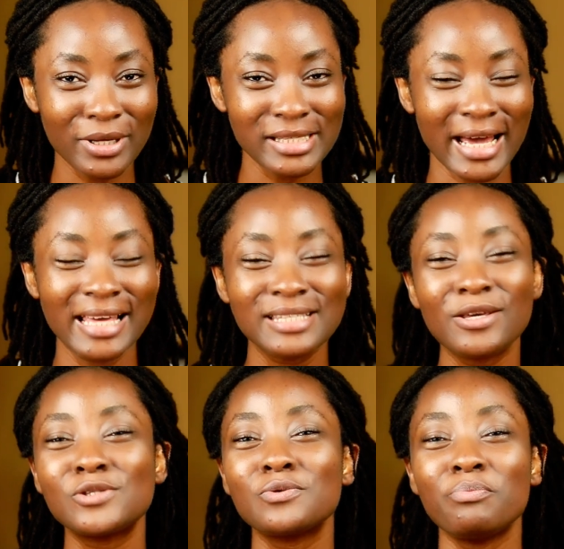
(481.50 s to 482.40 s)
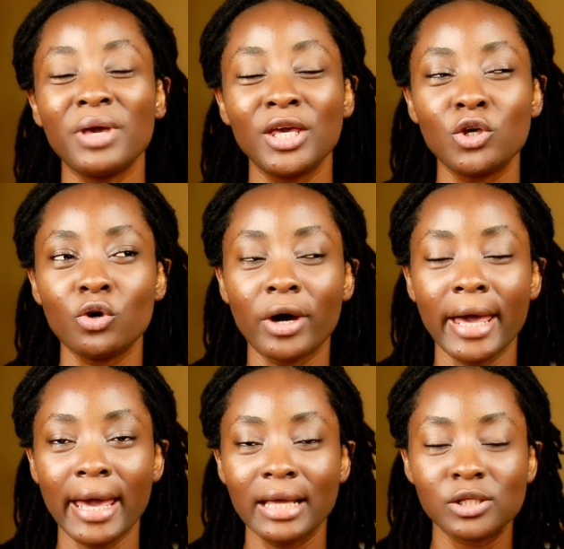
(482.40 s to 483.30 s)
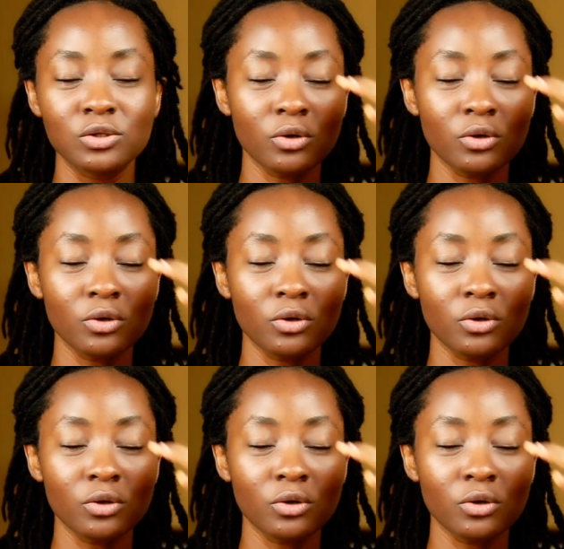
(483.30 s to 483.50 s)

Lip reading: water is going to make your hair